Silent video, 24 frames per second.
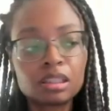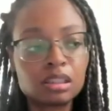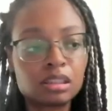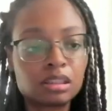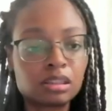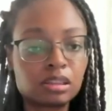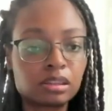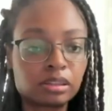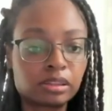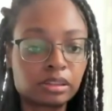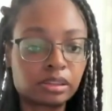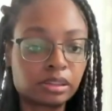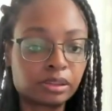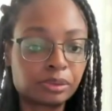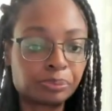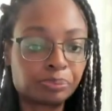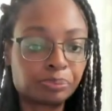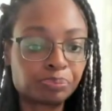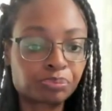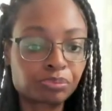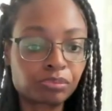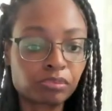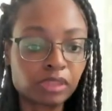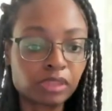
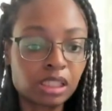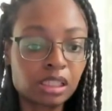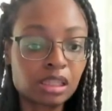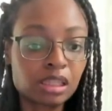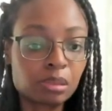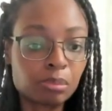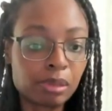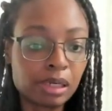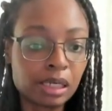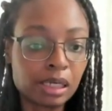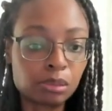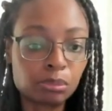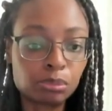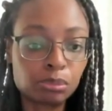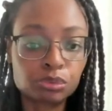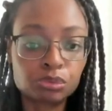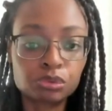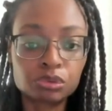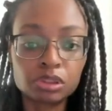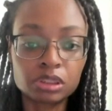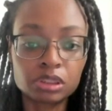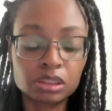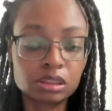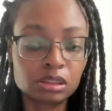In the
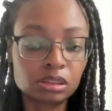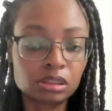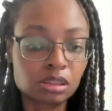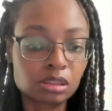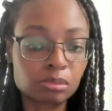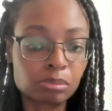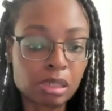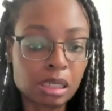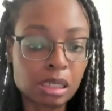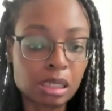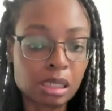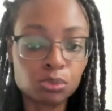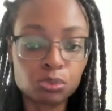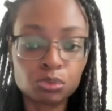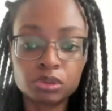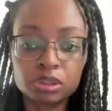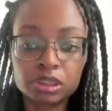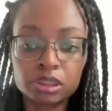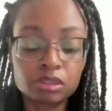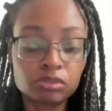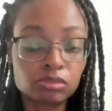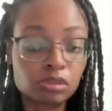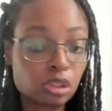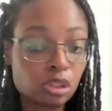Bible will
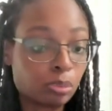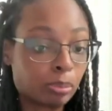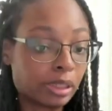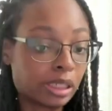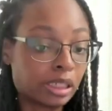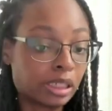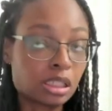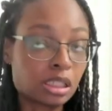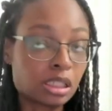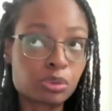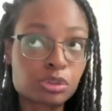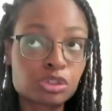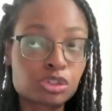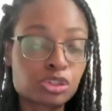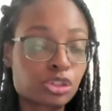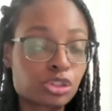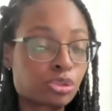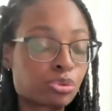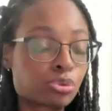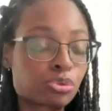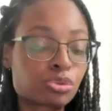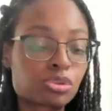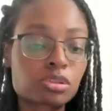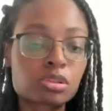give no man no
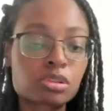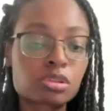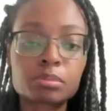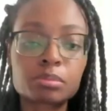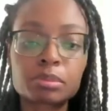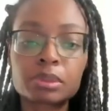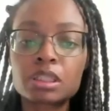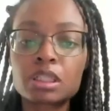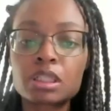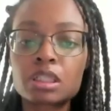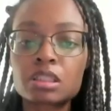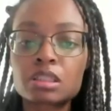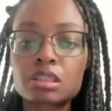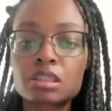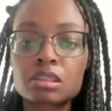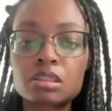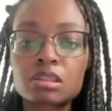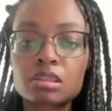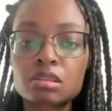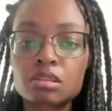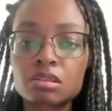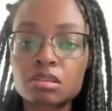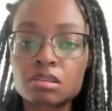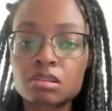excuse,
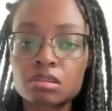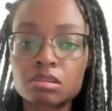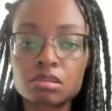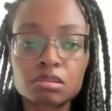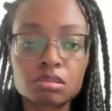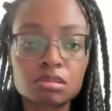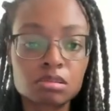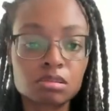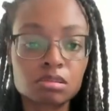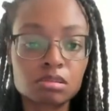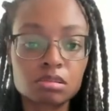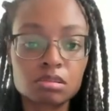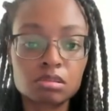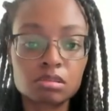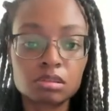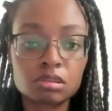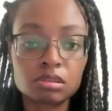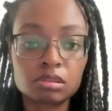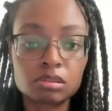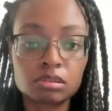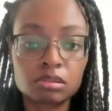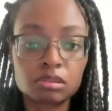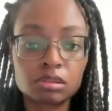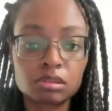because
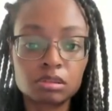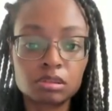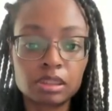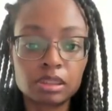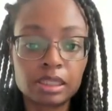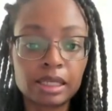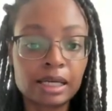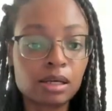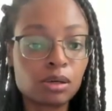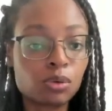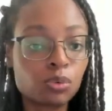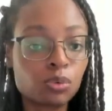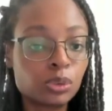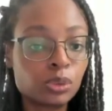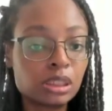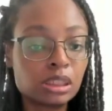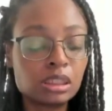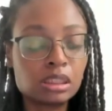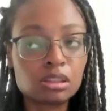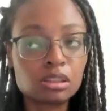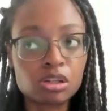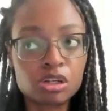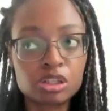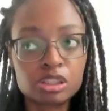how
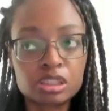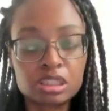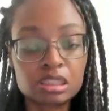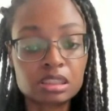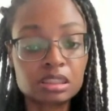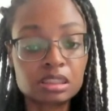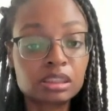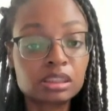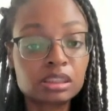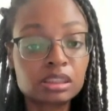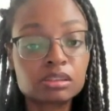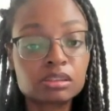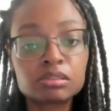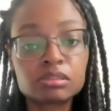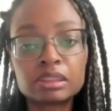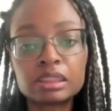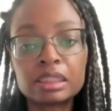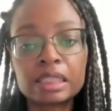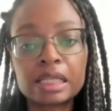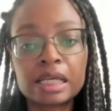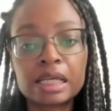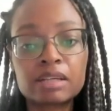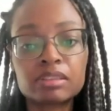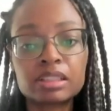we are to live
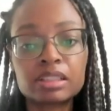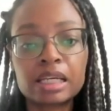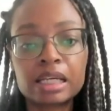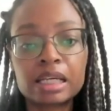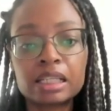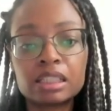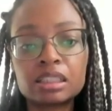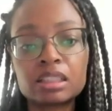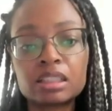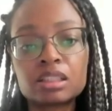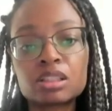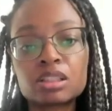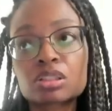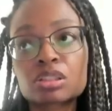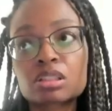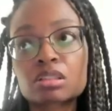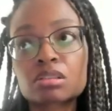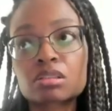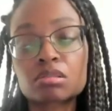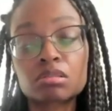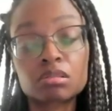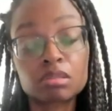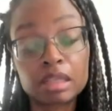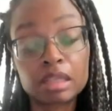and navigate in this
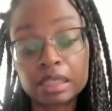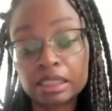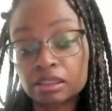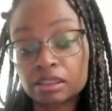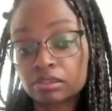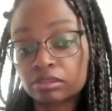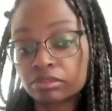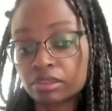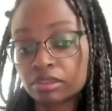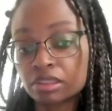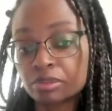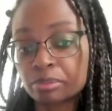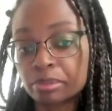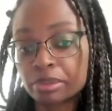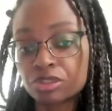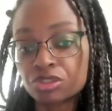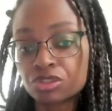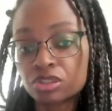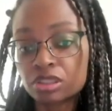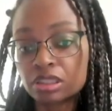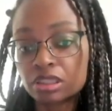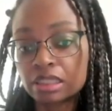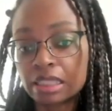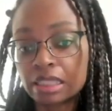life,
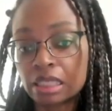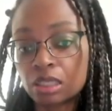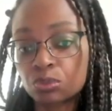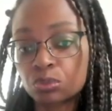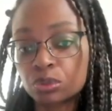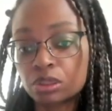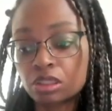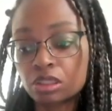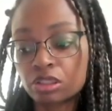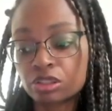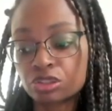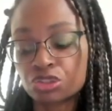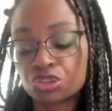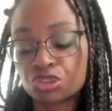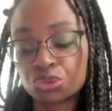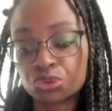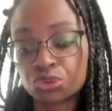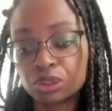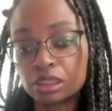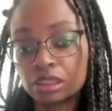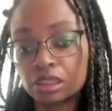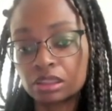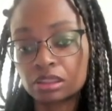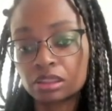especially in how we are to
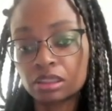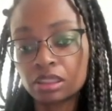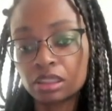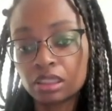treat